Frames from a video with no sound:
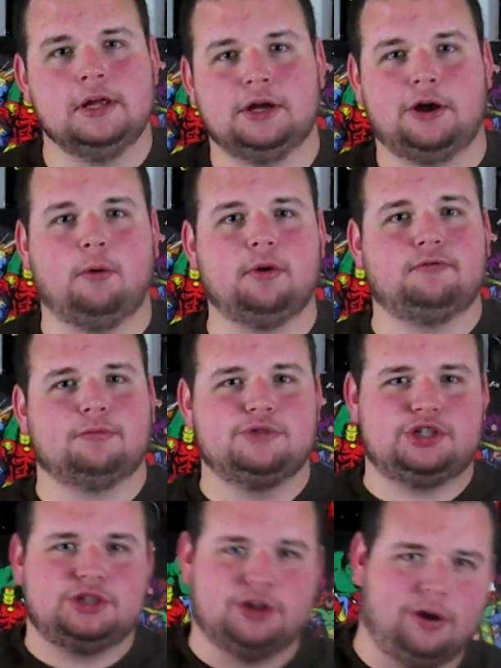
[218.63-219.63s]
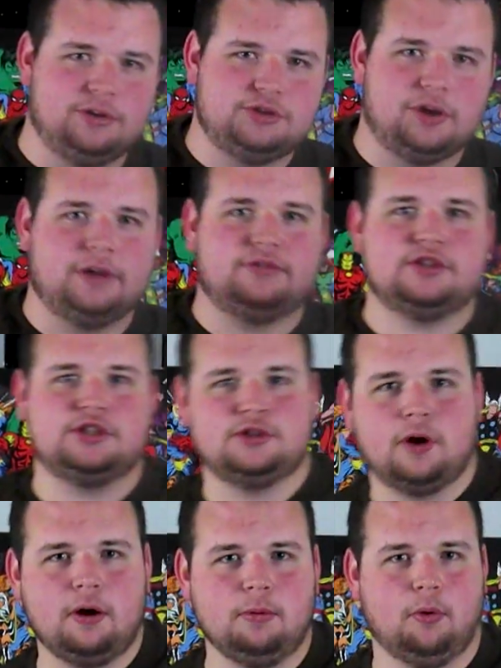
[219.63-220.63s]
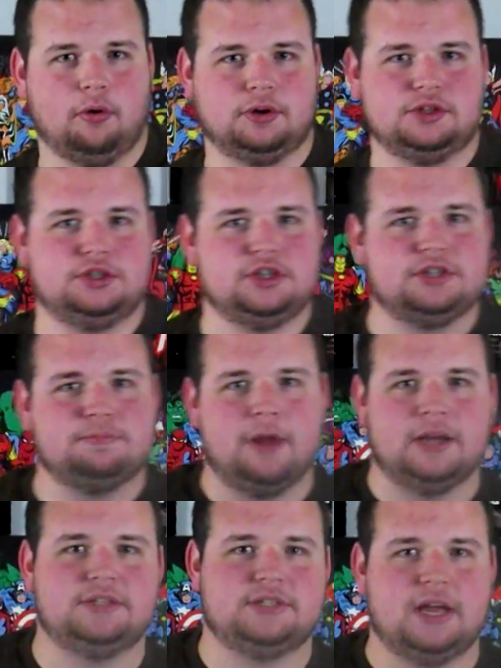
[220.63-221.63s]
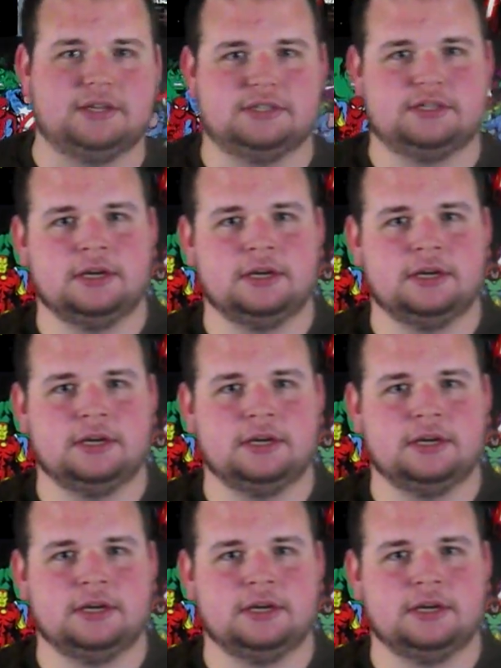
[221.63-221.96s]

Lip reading: Going from Star Trek to Star Wars just makes sense.